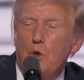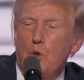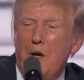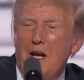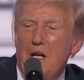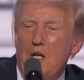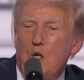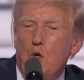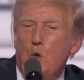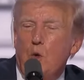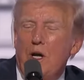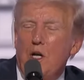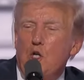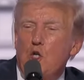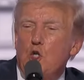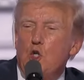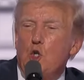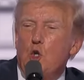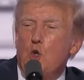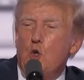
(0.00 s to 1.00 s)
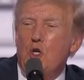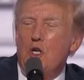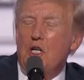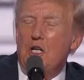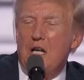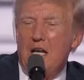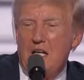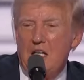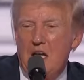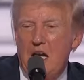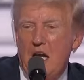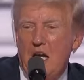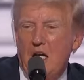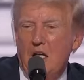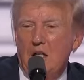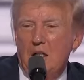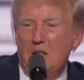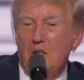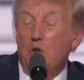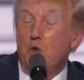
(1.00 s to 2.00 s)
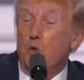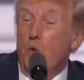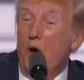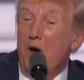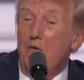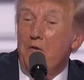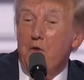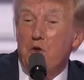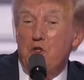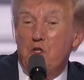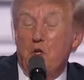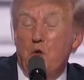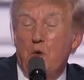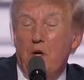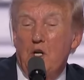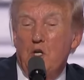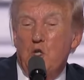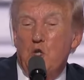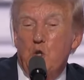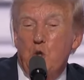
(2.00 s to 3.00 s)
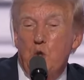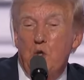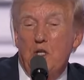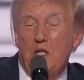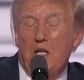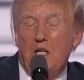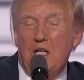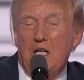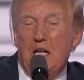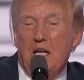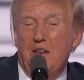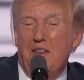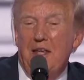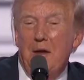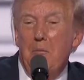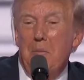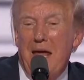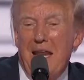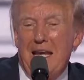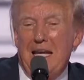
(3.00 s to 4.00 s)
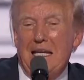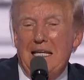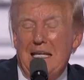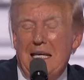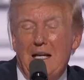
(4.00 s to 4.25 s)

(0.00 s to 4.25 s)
Great, great student at Yale. His wife was a great student at Yale. They met at